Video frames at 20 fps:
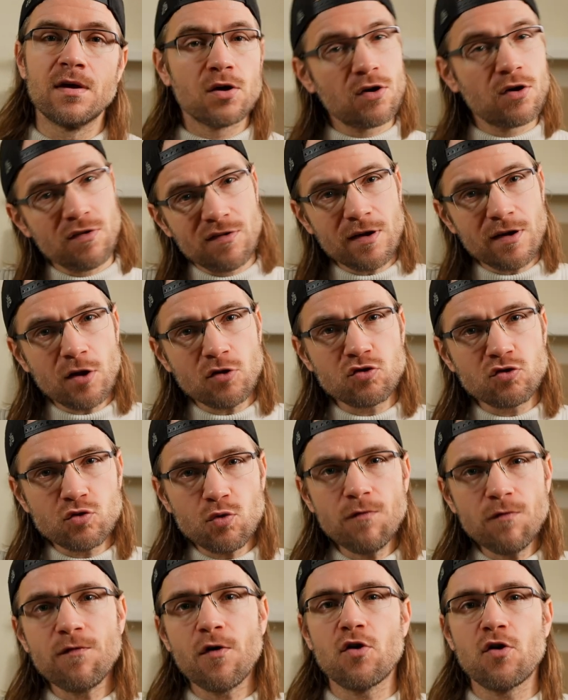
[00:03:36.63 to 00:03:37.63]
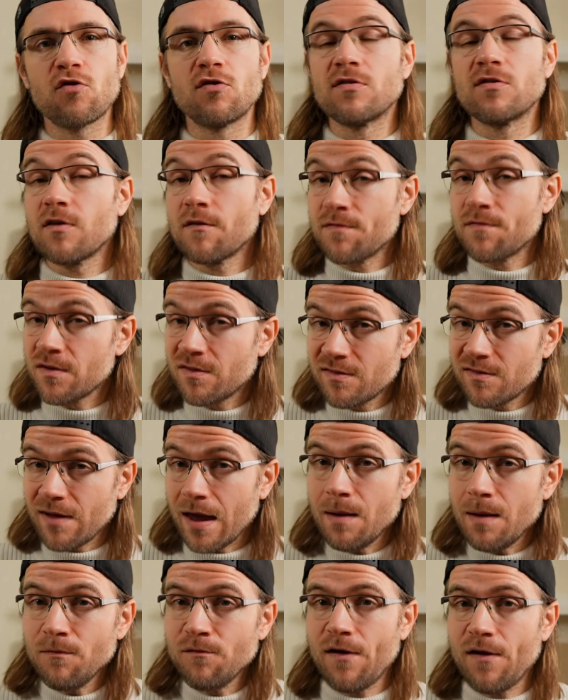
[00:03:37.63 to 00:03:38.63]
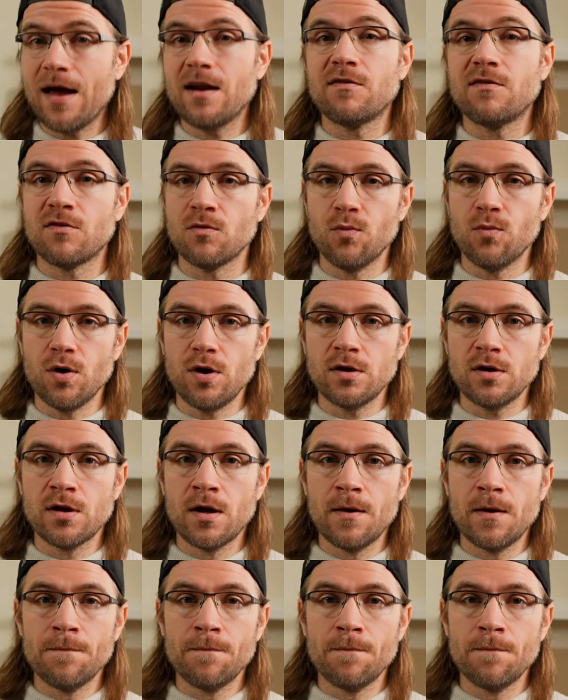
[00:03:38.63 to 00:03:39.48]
Consider 2 versions of the same fantasy world.